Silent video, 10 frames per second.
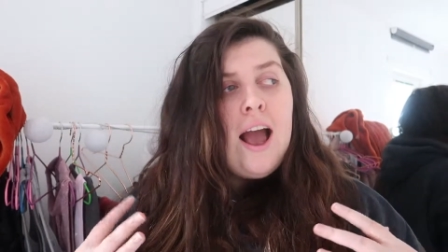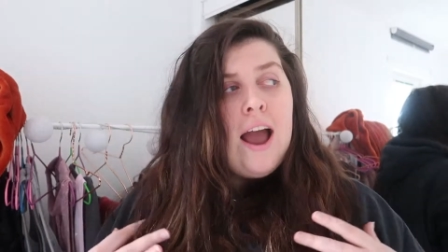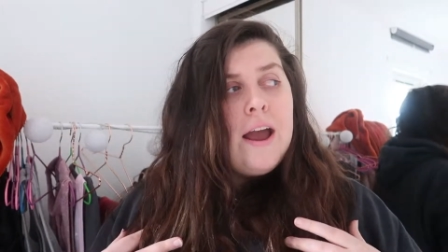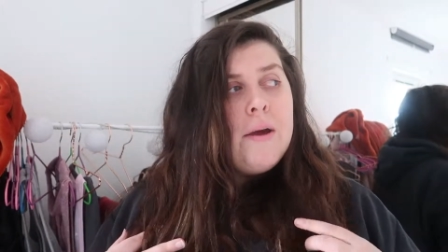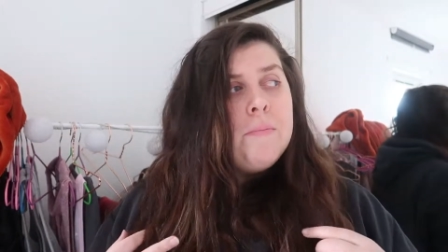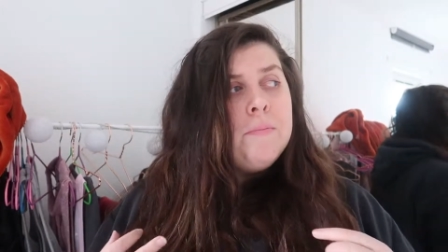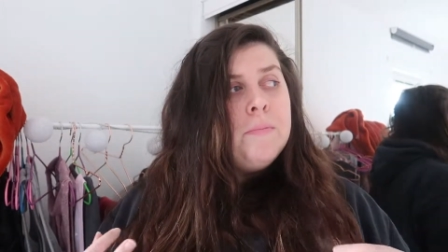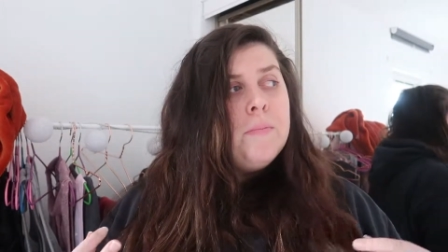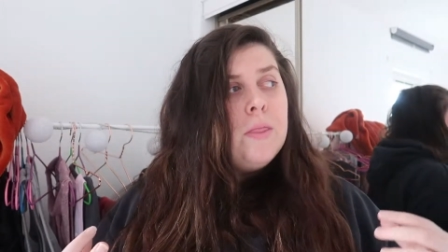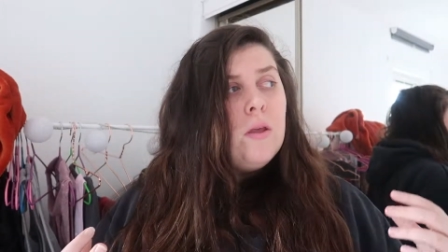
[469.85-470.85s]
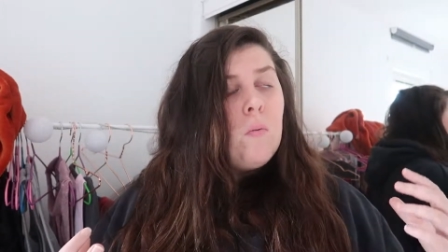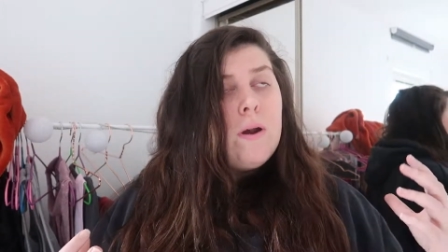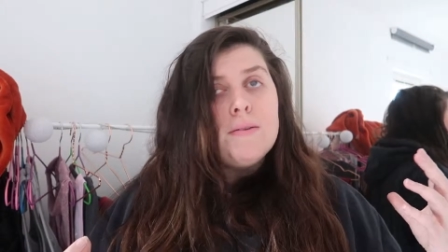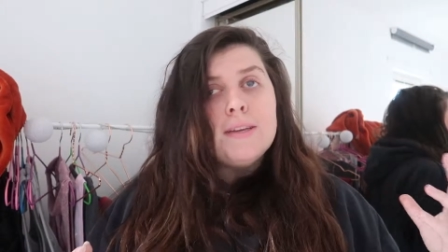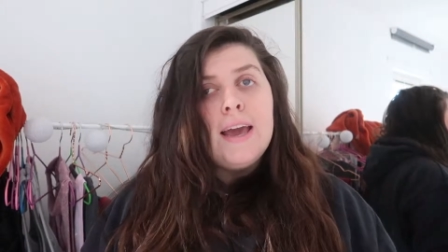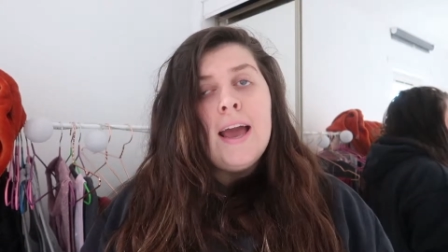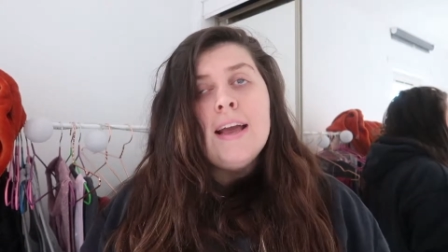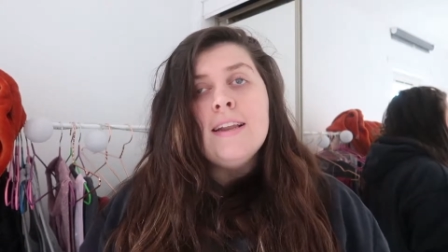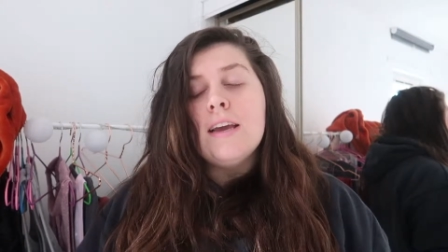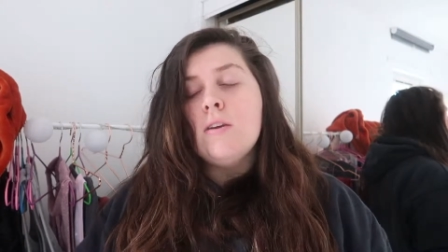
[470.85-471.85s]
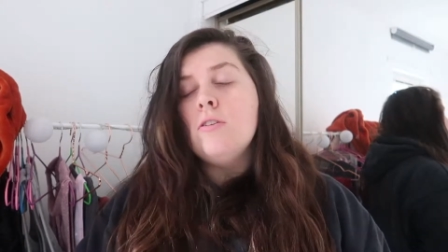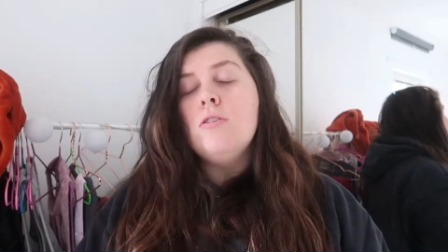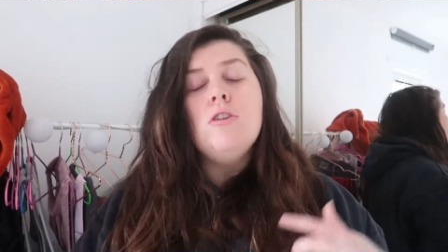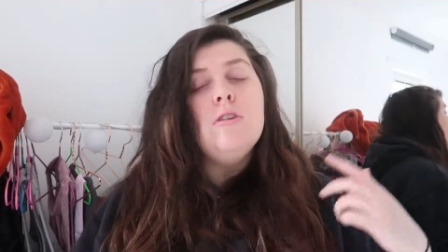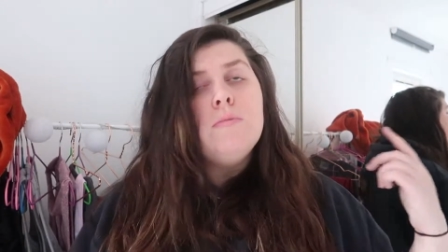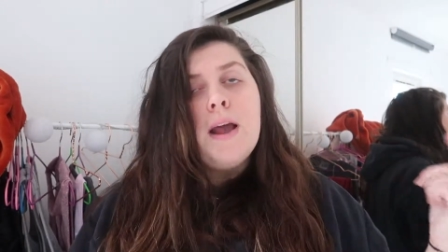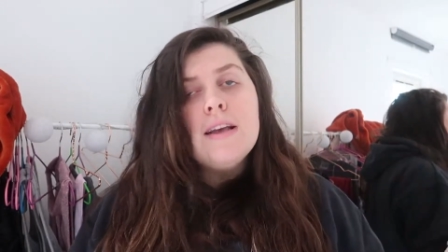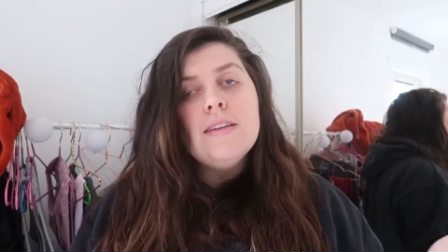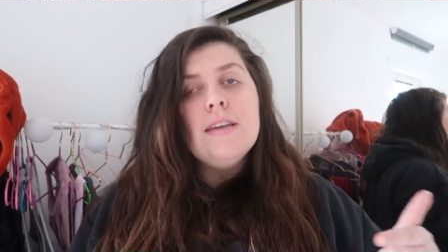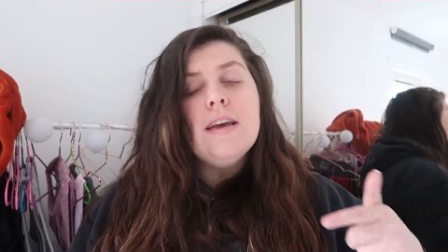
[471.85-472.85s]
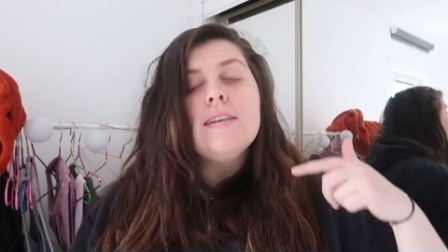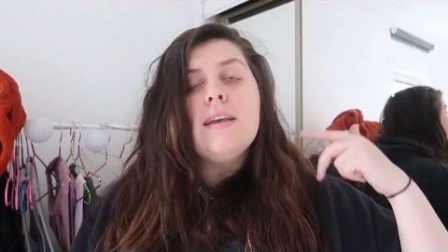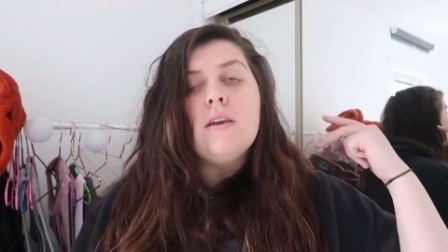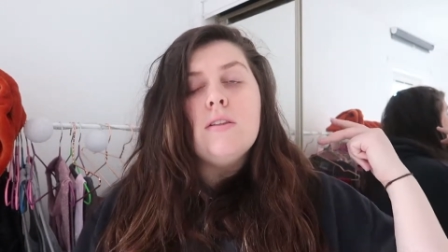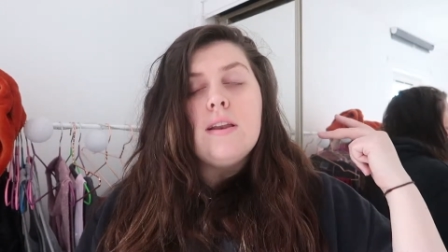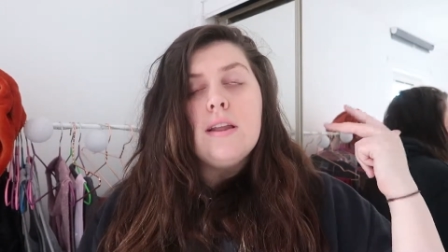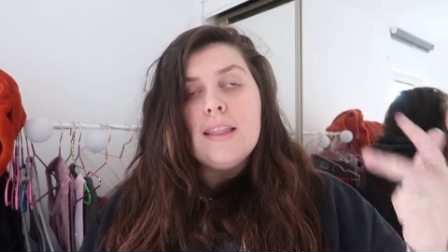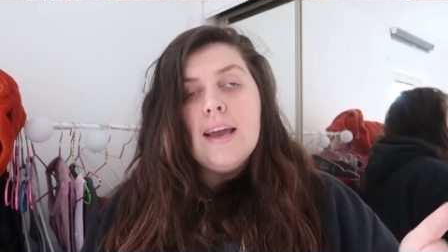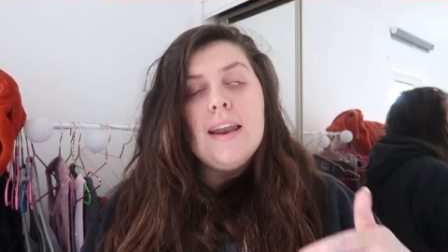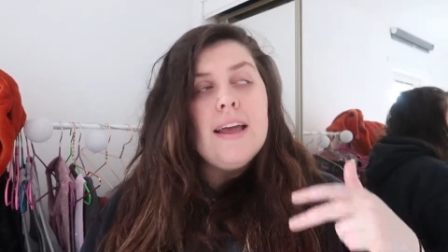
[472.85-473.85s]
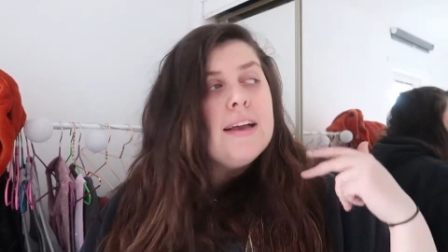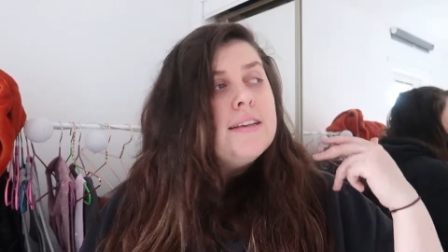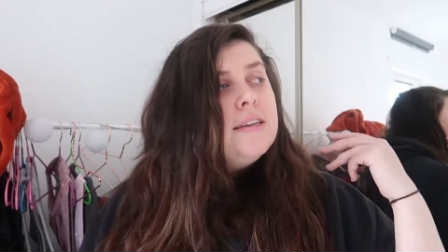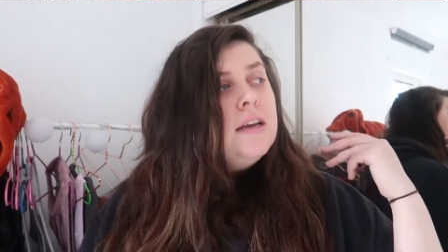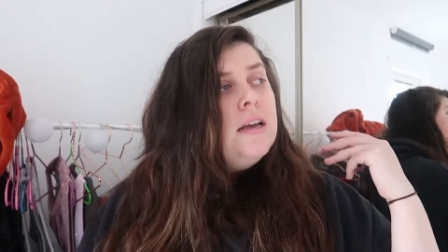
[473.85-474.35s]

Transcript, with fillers: Um, when I was a kid, I used to do gymnastics, I did athletics,